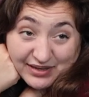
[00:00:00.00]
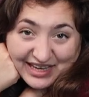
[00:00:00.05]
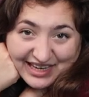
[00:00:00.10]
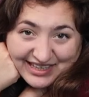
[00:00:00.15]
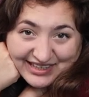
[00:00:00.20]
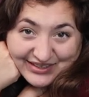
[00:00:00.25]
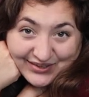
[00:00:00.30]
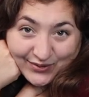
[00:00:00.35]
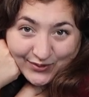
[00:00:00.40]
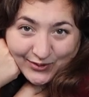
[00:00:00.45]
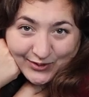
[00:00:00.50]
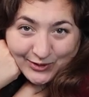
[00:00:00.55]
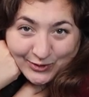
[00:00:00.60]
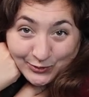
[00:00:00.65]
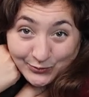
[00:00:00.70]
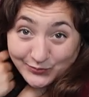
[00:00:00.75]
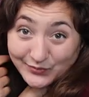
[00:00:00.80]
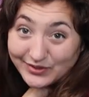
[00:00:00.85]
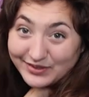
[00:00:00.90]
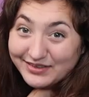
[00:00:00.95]

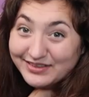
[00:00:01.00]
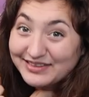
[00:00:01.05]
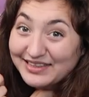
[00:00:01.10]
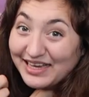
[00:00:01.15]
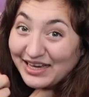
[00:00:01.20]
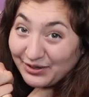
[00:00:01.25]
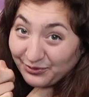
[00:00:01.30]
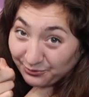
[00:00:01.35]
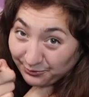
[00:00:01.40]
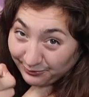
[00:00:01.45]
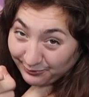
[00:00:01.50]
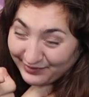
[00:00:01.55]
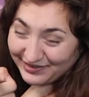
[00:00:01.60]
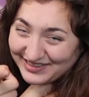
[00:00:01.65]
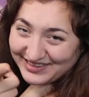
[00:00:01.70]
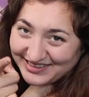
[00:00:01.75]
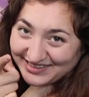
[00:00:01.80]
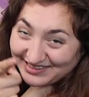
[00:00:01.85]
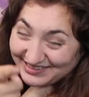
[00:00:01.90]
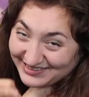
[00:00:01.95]
backyard, because I
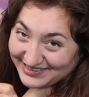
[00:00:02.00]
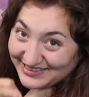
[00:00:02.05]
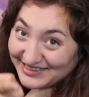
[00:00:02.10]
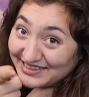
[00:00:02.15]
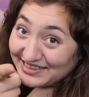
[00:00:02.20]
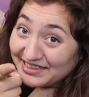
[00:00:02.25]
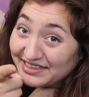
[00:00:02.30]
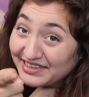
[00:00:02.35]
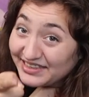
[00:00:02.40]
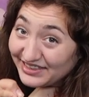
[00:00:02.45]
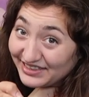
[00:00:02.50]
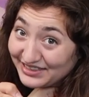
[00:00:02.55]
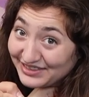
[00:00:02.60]
really dig